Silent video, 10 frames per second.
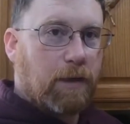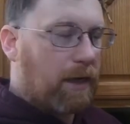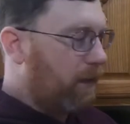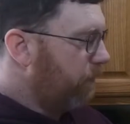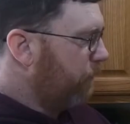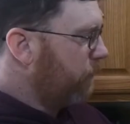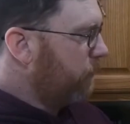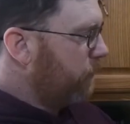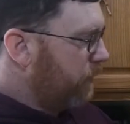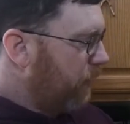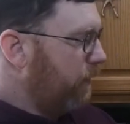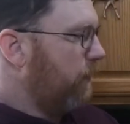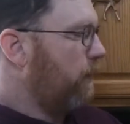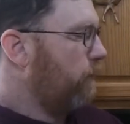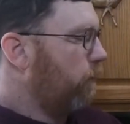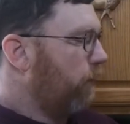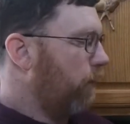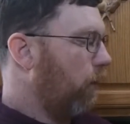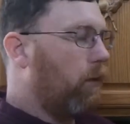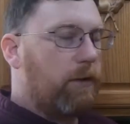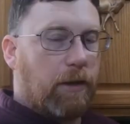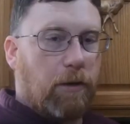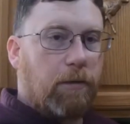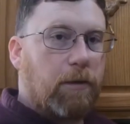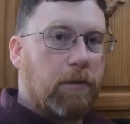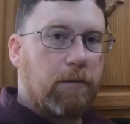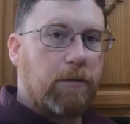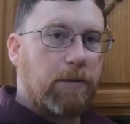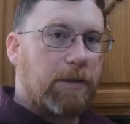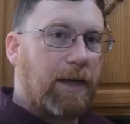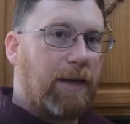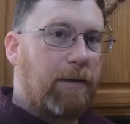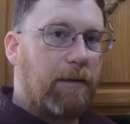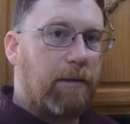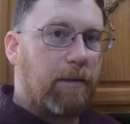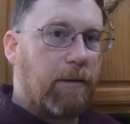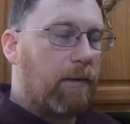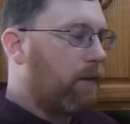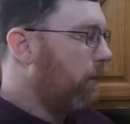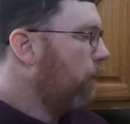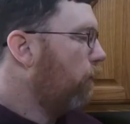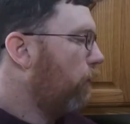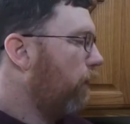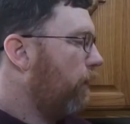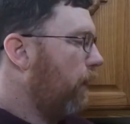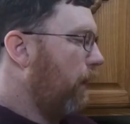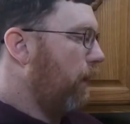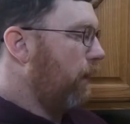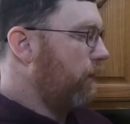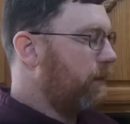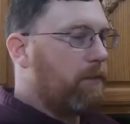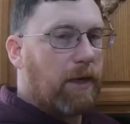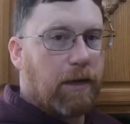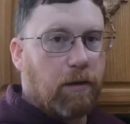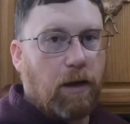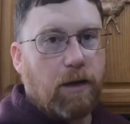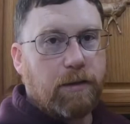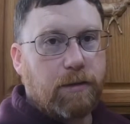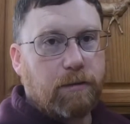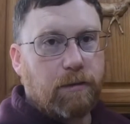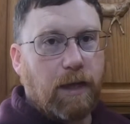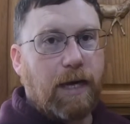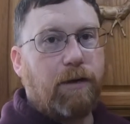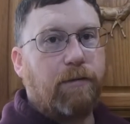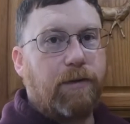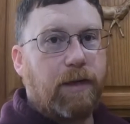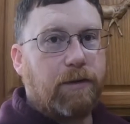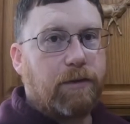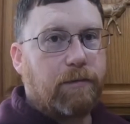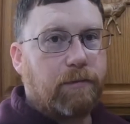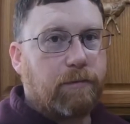I've stained these with a golden oak stain with a semi-gloss lacquer finish.